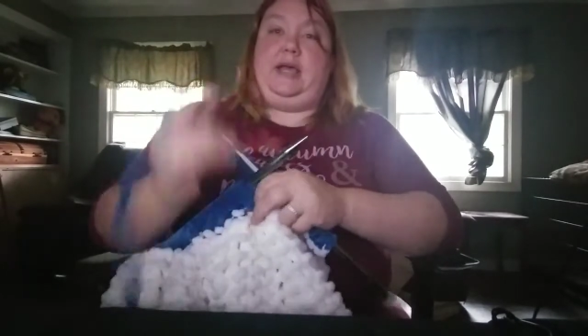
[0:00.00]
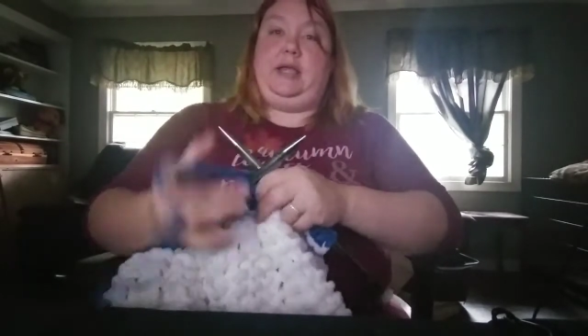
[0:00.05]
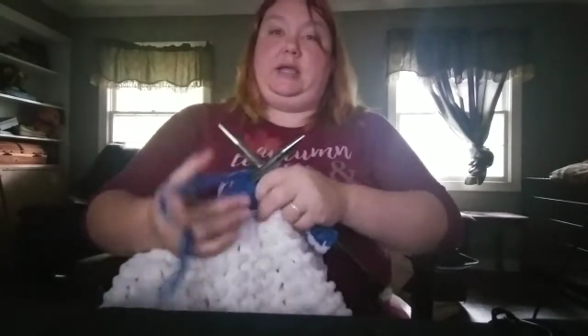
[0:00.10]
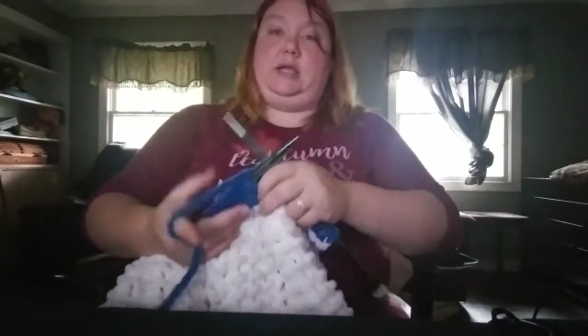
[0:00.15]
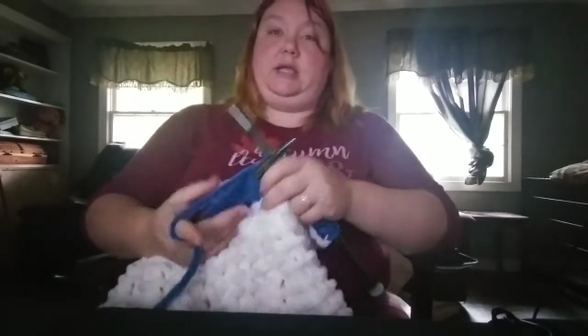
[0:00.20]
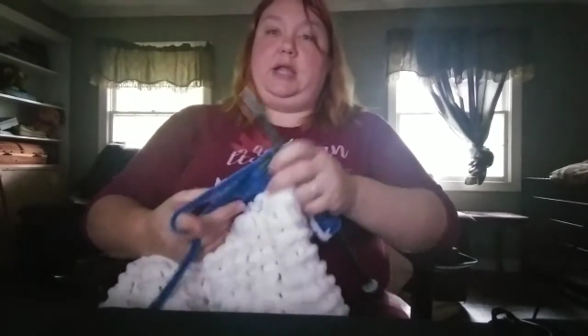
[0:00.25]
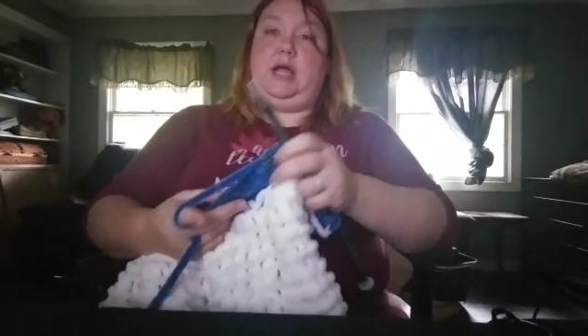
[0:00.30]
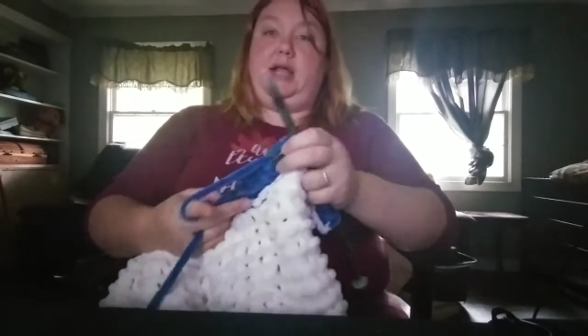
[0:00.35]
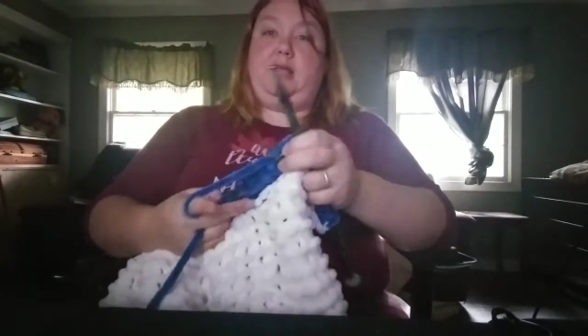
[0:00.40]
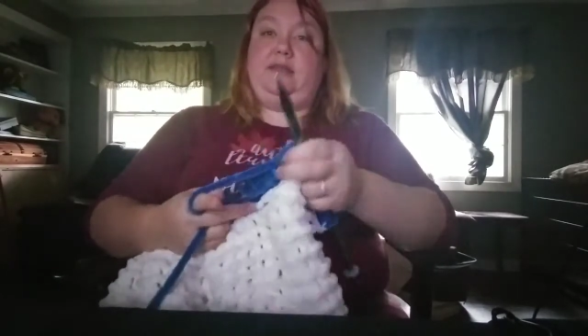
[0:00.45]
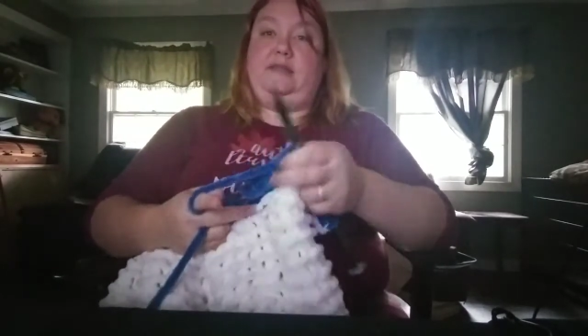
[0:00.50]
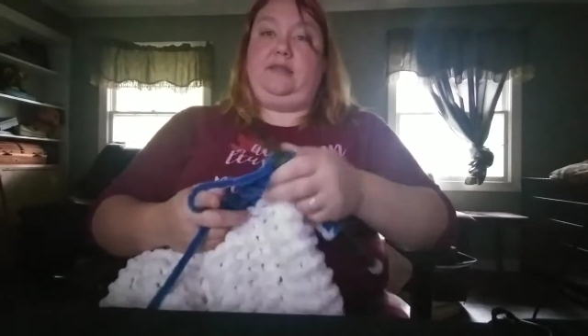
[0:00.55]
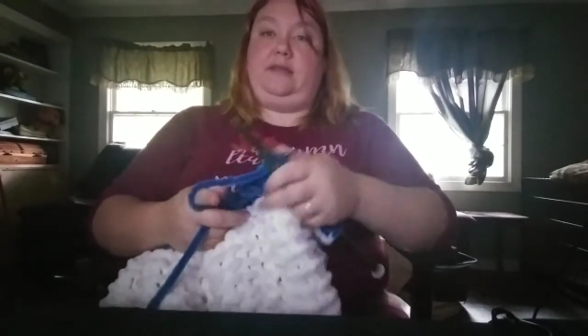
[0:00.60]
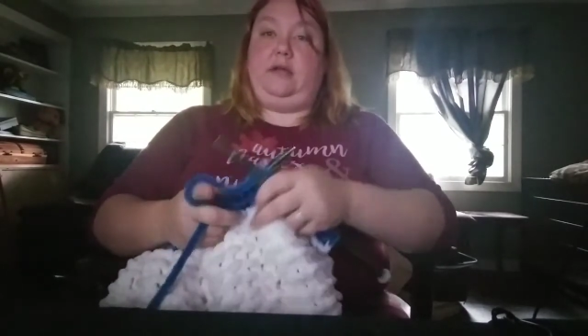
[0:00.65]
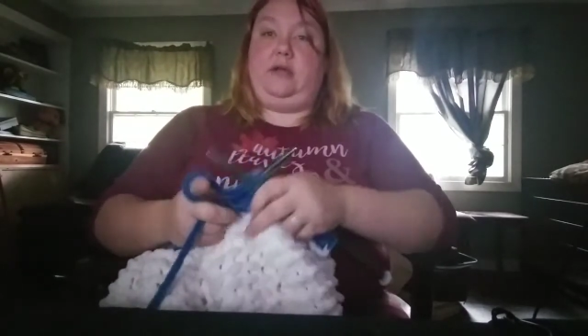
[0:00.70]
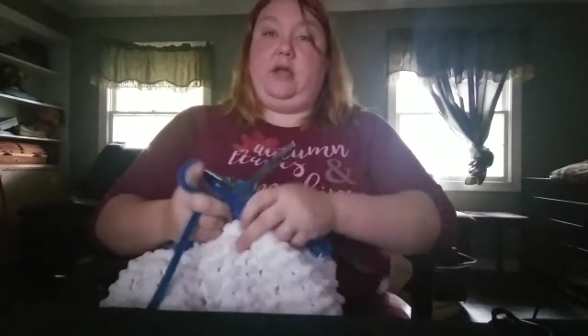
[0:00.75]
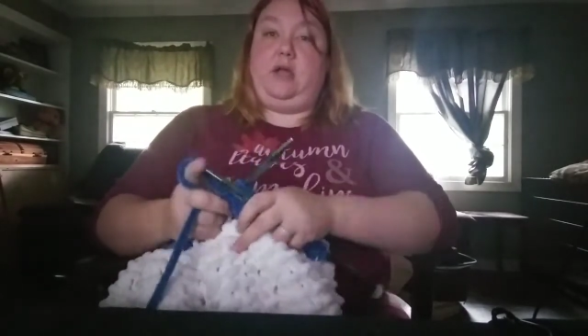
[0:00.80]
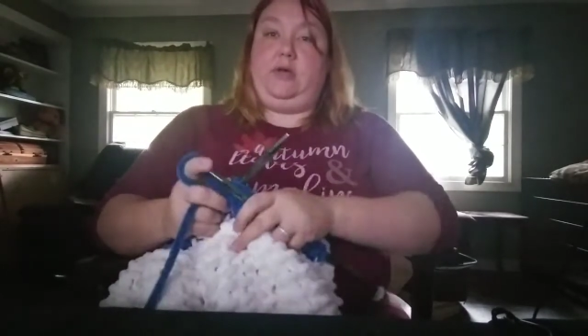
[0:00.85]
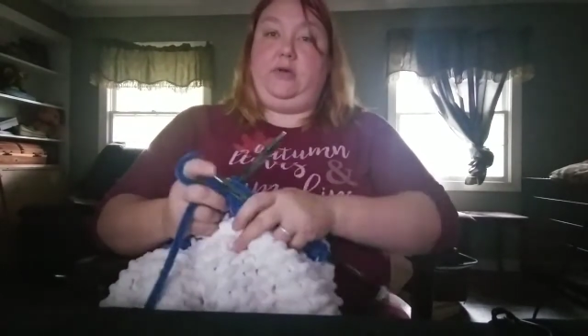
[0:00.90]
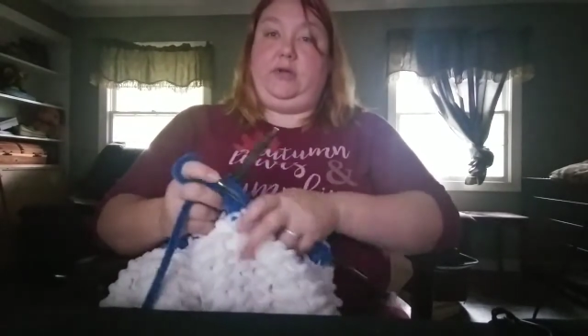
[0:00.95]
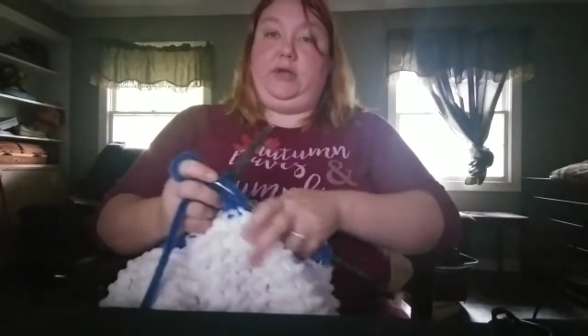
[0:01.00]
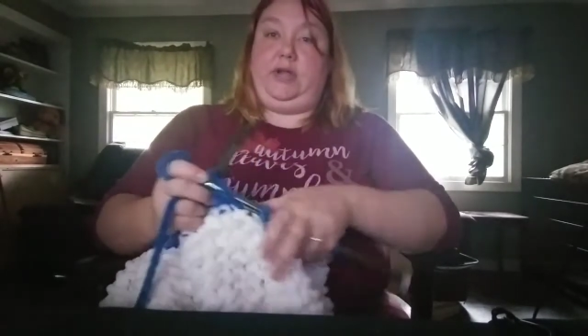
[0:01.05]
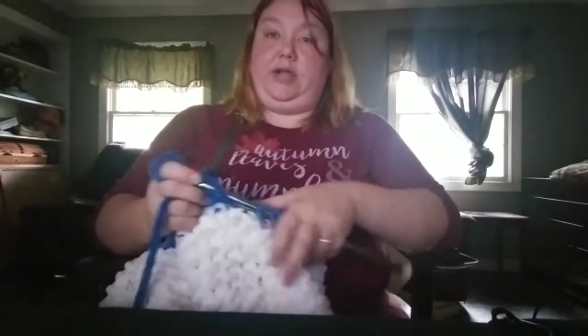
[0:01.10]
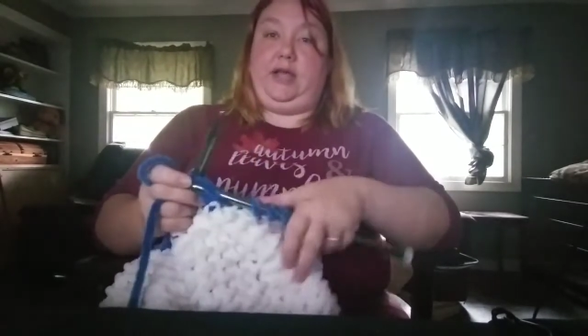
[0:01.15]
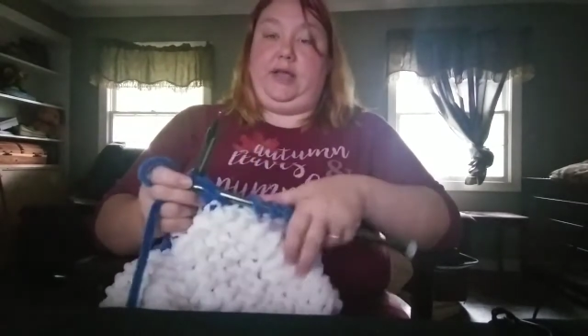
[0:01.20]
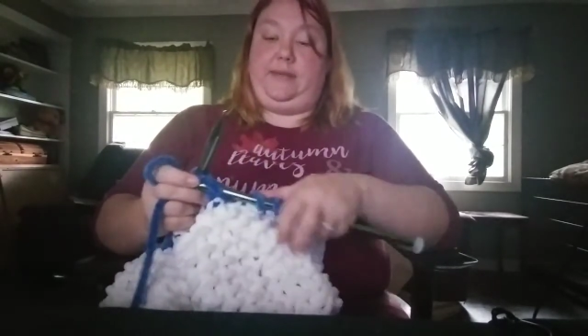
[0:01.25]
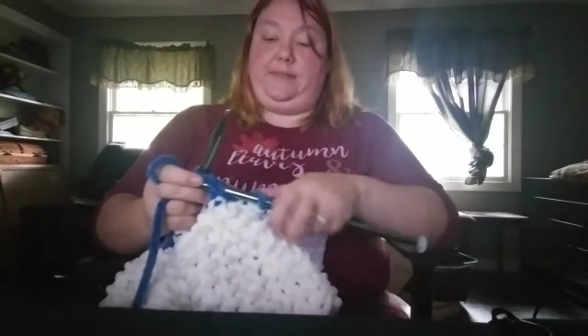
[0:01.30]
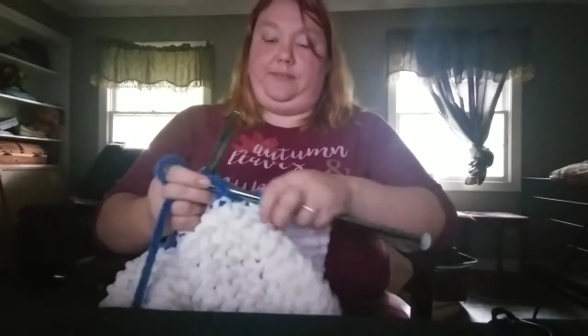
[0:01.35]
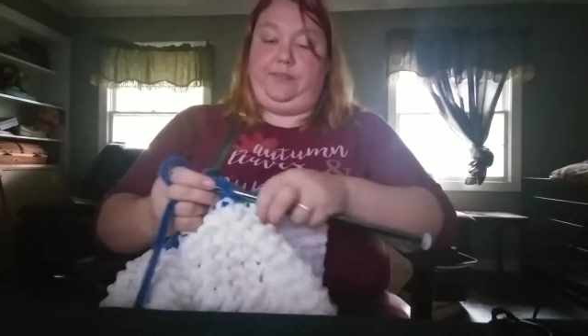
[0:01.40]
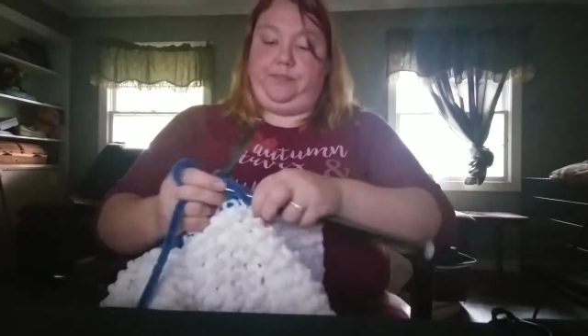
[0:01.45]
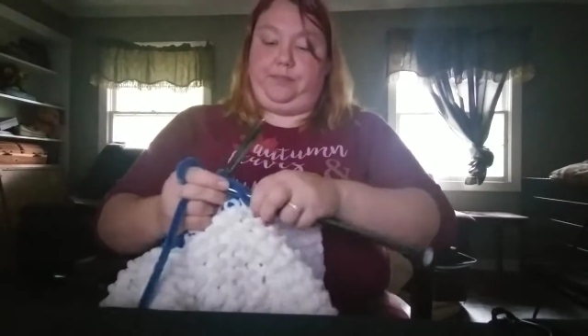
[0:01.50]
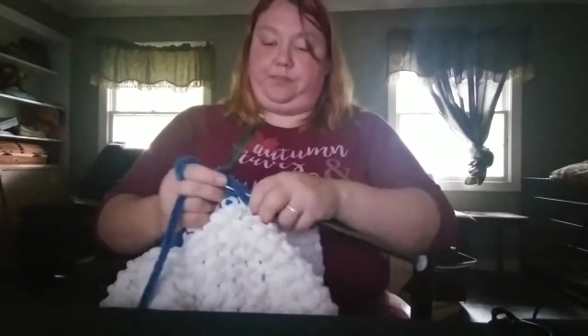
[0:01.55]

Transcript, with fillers: and nuts and coconut